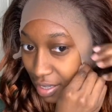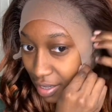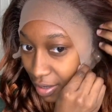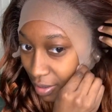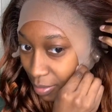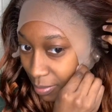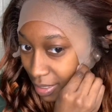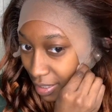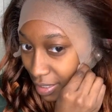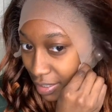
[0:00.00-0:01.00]
Oh my
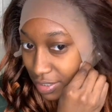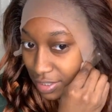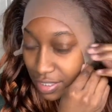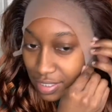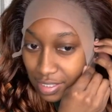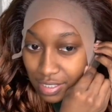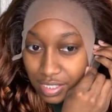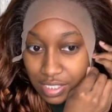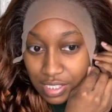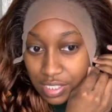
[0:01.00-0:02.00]
gosh, this
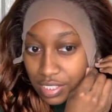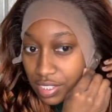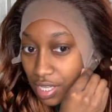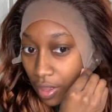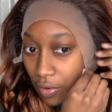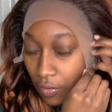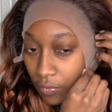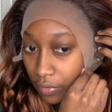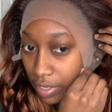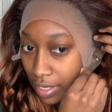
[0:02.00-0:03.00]
looks so
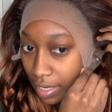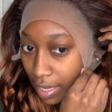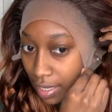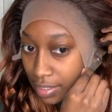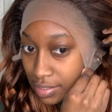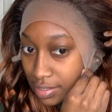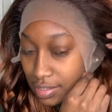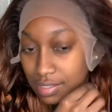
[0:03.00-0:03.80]
freaking nice.